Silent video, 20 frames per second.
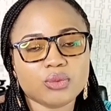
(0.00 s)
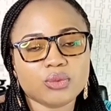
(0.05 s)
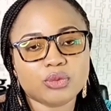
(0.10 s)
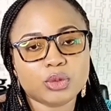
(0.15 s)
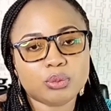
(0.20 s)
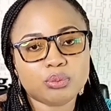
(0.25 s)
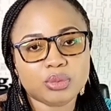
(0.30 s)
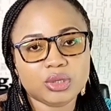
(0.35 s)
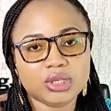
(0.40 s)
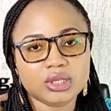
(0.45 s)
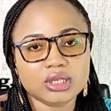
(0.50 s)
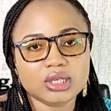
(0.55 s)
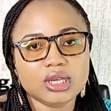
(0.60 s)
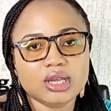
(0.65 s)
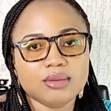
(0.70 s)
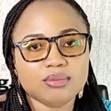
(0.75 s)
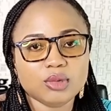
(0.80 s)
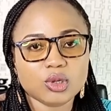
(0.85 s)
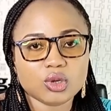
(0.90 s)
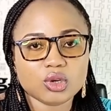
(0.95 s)
of a pig,
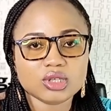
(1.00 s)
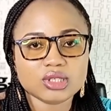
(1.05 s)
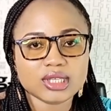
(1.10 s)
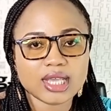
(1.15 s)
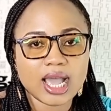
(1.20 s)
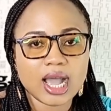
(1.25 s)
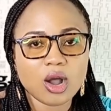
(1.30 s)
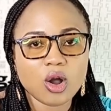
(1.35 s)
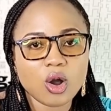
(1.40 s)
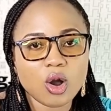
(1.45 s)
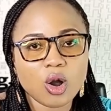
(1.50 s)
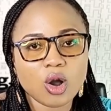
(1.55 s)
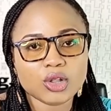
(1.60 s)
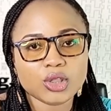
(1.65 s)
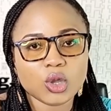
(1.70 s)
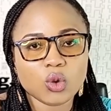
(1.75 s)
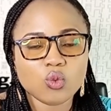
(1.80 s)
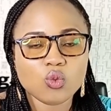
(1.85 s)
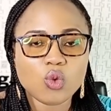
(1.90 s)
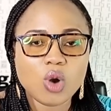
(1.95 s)
because they
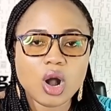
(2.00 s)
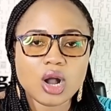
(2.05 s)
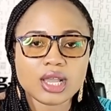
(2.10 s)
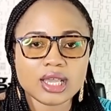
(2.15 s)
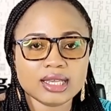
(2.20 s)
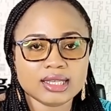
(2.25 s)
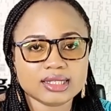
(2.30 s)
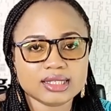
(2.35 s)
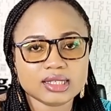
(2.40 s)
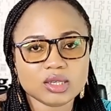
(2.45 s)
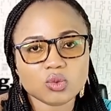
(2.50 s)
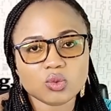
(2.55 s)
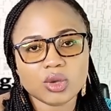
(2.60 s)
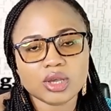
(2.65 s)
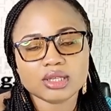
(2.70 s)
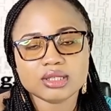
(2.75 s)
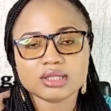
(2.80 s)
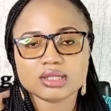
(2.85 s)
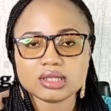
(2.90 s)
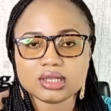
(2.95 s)
work in
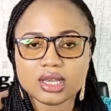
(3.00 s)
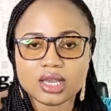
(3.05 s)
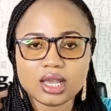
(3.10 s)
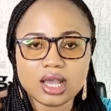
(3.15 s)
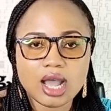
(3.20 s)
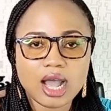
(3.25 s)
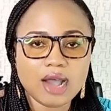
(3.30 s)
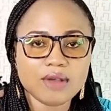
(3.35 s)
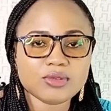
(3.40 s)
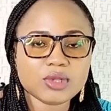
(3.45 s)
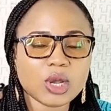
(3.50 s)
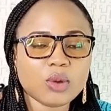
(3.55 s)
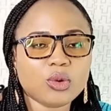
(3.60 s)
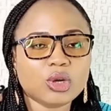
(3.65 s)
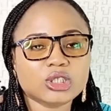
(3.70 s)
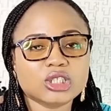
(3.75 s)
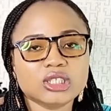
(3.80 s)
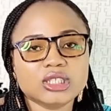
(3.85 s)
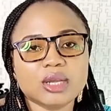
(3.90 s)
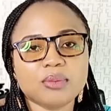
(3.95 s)
sequence. After
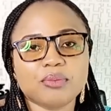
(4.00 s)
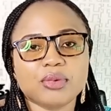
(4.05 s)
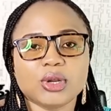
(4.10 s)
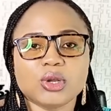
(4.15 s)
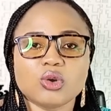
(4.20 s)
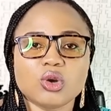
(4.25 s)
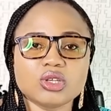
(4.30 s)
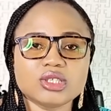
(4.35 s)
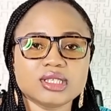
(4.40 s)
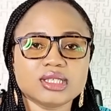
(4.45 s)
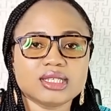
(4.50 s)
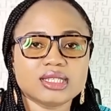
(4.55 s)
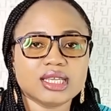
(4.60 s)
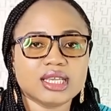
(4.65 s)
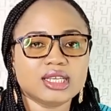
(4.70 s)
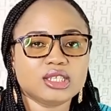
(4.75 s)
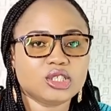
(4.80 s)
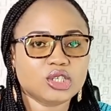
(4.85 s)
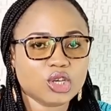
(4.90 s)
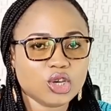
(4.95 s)
watching the pre-crossing
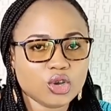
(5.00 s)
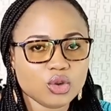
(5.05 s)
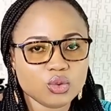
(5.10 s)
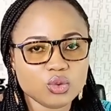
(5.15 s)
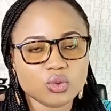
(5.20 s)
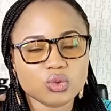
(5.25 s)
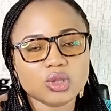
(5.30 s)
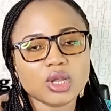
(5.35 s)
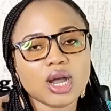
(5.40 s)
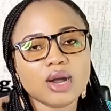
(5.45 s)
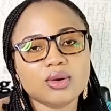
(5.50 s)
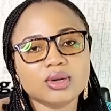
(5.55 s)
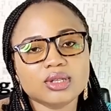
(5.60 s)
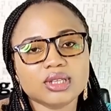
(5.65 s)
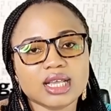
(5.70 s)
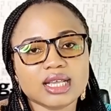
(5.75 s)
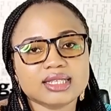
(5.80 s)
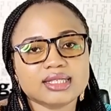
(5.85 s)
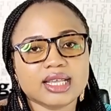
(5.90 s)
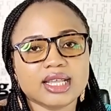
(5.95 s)
stage, you now
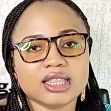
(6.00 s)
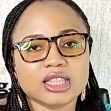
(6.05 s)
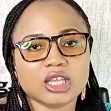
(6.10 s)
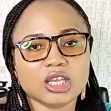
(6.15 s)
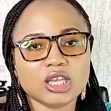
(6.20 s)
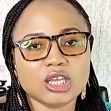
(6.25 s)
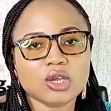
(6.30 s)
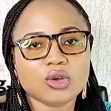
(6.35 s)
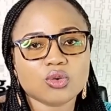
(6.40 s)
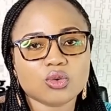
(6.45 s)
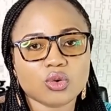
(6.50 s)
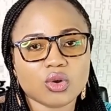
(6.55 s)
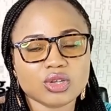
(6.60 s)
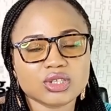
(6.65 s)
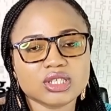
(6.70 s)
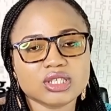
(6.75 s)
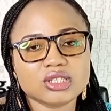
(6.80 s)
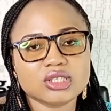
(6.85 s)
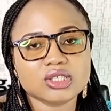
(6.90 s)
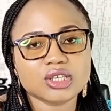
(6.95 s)
understand the
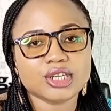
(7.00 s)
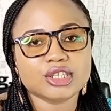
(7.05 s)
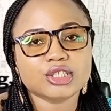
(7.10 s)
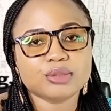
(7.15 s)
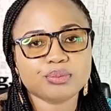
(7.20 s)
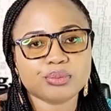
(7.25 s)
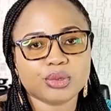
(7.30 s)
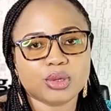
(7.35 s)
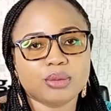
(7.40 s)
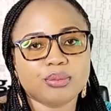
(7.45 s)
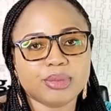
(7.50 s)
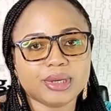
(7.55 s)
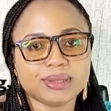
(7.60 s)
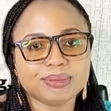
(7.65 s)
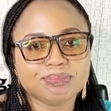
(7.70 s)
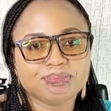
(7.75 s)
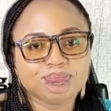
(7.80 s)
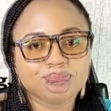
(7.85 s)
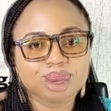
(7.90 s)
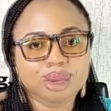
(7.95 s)
crossing stage proper.
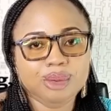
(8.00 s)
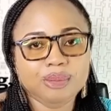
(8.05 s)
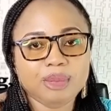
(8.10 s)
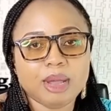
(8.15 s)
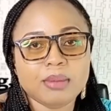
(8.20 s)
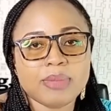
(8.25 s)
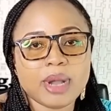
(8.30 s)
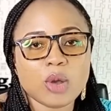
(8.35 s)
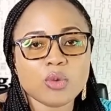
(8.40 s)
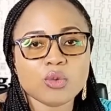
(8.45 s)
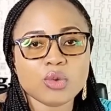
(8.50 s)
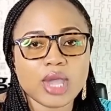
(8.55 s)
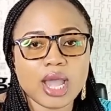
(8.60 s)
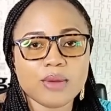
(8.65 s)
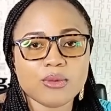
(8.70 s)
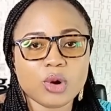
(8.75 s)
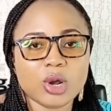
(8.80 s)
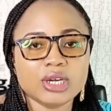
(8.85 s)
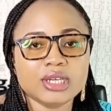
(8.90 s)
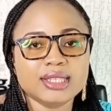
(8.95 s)
Remember, we are
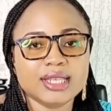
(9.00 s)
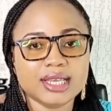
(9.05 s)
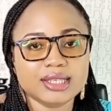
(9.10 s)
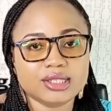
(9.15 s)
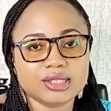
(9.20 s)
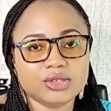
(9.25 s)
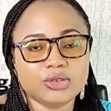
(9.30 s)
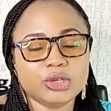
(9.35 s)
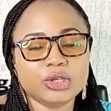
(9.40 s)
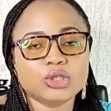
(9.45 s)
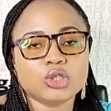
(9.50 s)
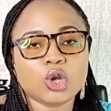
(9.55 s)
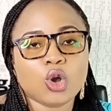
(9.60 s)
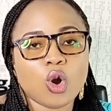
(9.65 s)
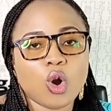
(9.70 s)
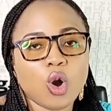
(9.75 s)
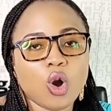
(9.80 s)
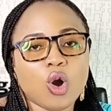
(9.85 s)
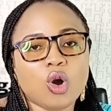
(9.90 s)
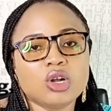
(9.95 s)
running a series
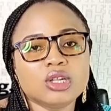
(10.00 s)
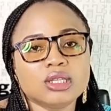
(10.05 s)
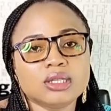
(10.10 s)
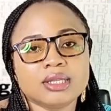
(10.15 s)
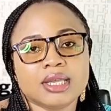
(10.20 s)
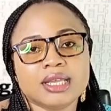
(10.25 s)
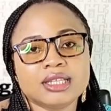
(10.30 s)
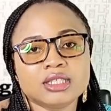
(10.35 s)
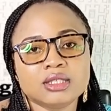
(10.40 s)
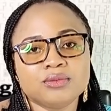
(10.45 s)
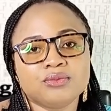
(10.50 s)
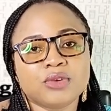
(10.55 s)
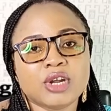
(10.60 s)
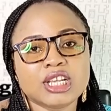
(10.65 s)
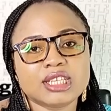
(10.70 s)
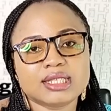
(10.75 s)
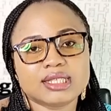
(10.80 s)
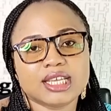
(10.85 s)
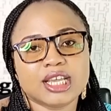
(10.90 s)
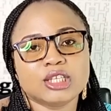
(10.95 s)
on the
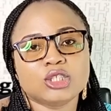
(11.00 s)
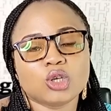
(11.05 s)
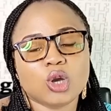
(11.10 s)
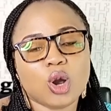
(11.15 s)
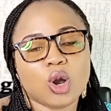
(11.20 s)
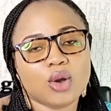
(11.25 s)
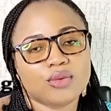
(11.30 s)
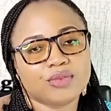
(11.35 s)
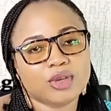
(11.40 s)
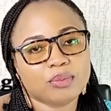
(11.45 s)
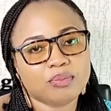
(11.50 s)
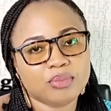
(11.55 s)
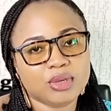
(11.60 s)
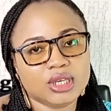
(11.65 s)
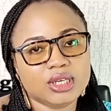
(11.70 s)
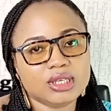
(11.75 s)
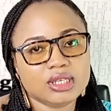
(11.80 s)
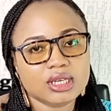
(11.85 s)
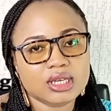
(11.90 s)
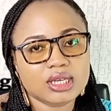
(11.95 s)
different stage of a pig